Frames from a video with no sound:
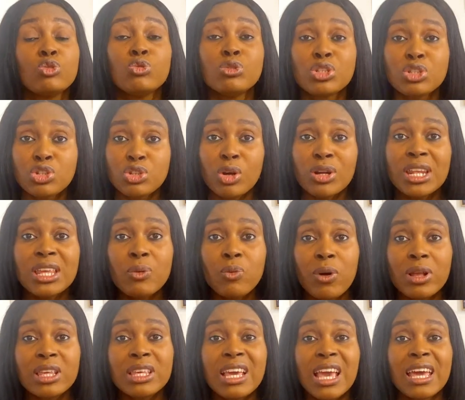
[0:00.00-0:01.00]
to
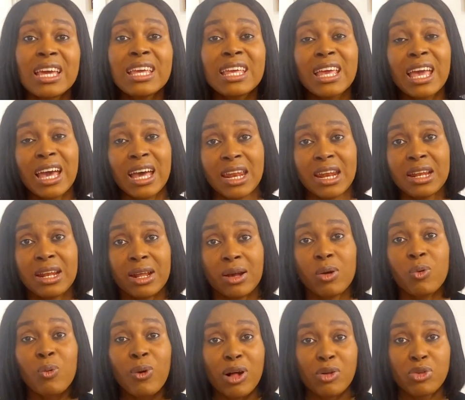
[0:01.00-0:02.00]
study here in
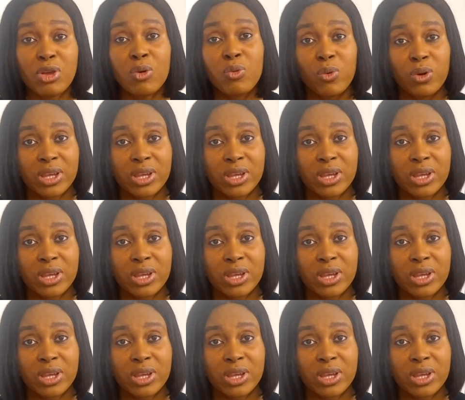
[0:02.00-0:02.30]
Canada while you're